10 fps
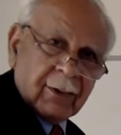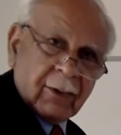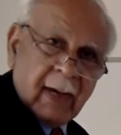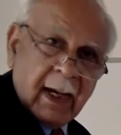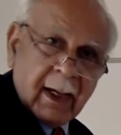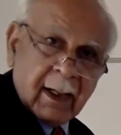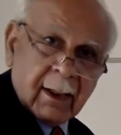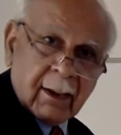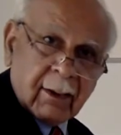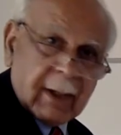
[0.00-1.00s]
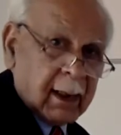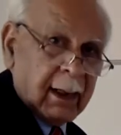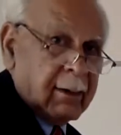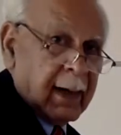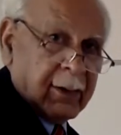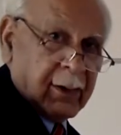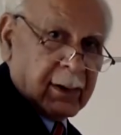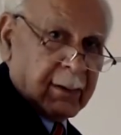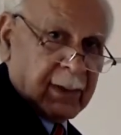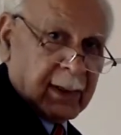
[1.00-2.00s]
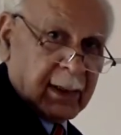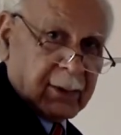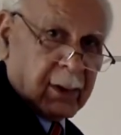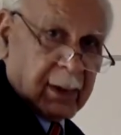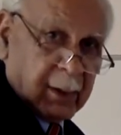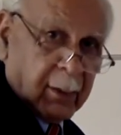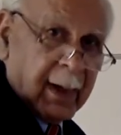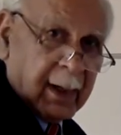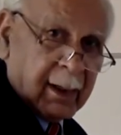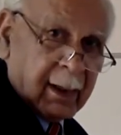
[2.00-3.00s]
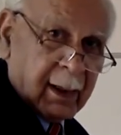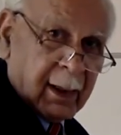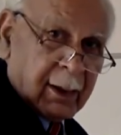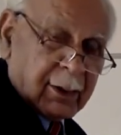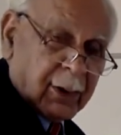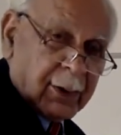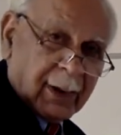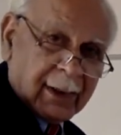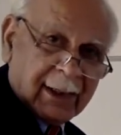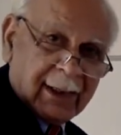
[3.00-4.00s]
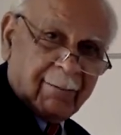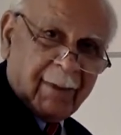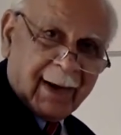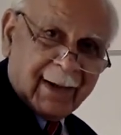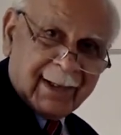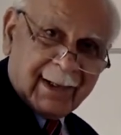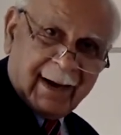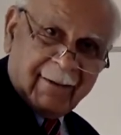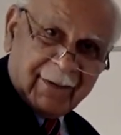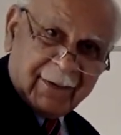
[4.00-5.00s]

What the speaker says: to dry. So I can't write on something that's already wet. So you can see the balancing I have to